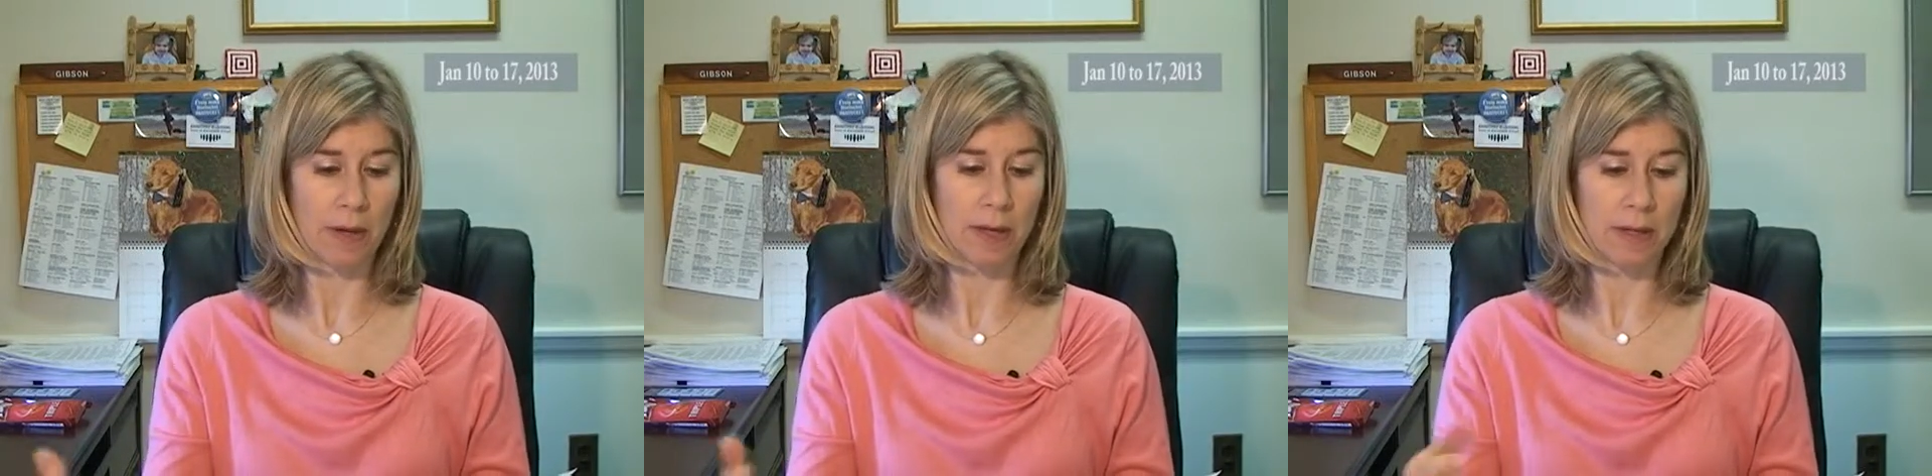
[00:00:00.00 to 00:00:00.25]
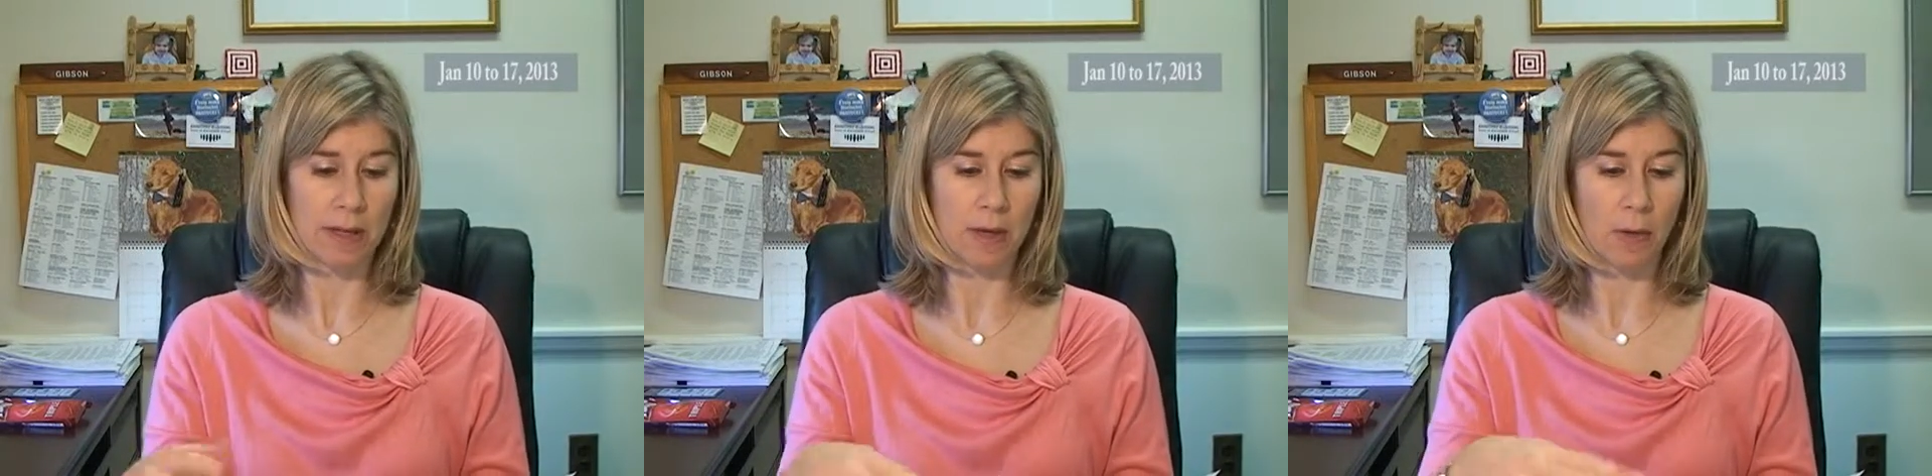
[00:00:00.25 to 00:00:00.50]

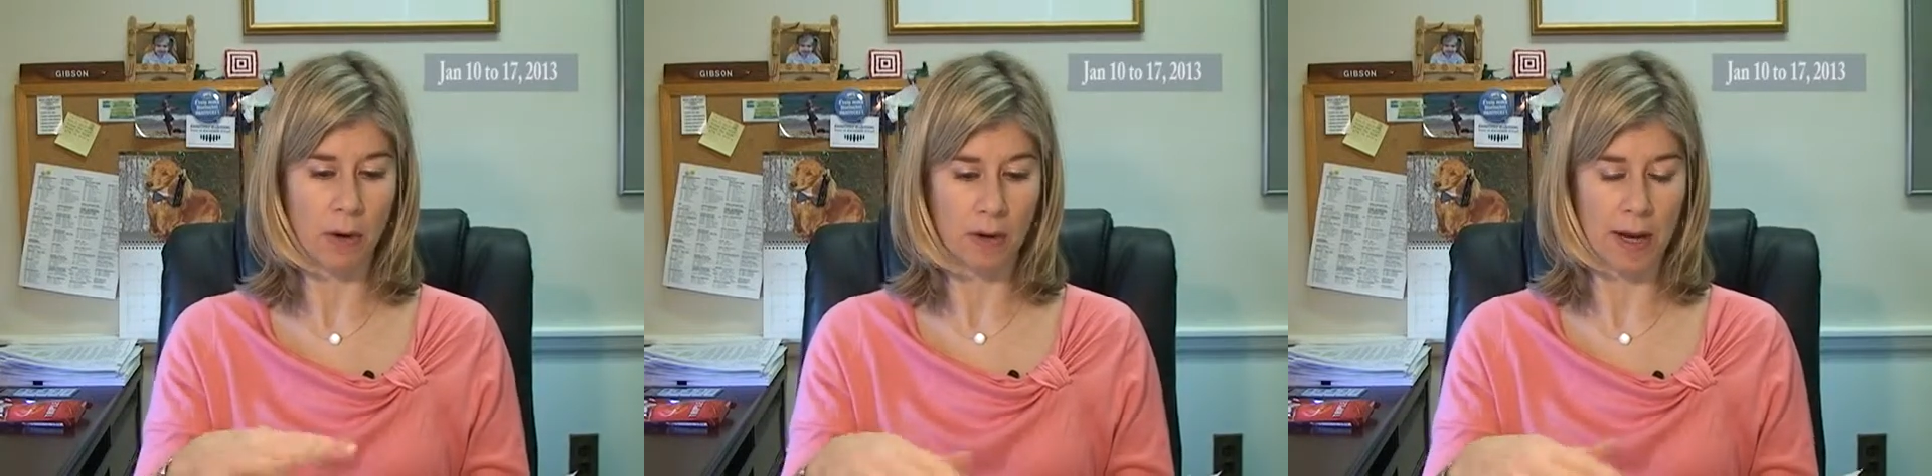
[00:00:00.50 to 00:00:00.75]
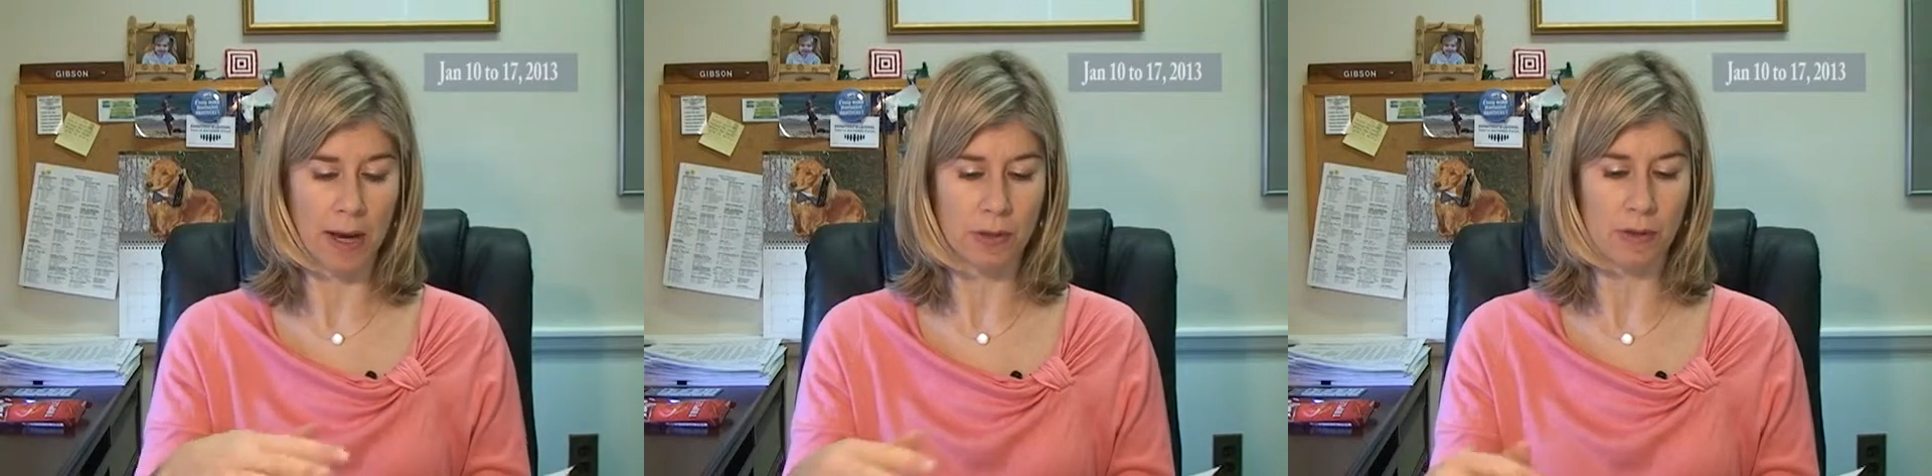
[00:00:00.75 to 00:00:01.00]
is the
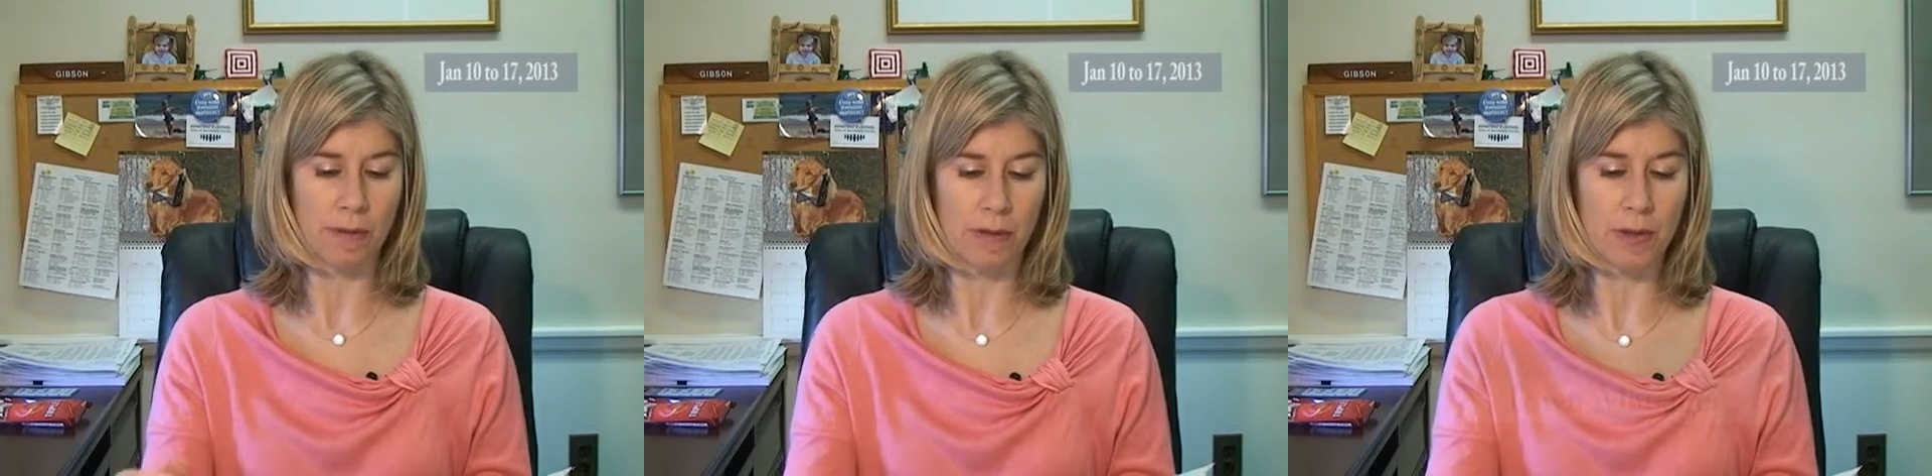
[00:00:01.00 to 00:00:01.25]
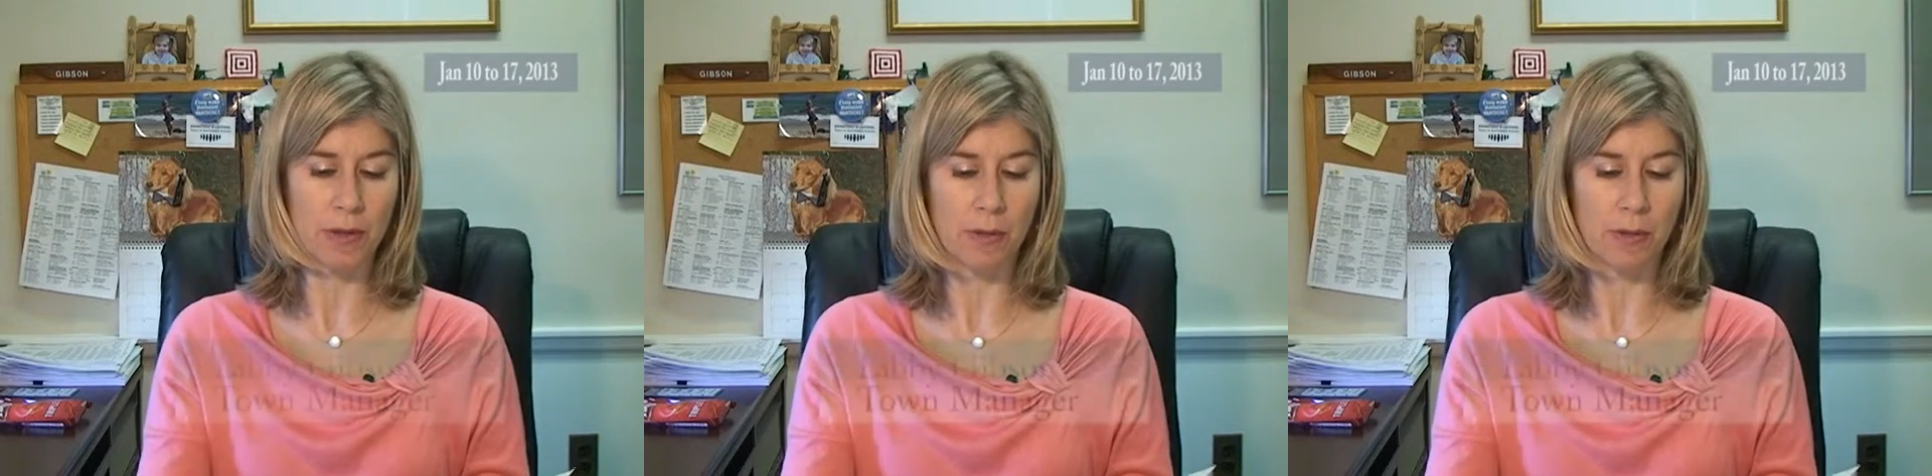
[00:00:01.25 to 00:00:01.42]
organizer of this,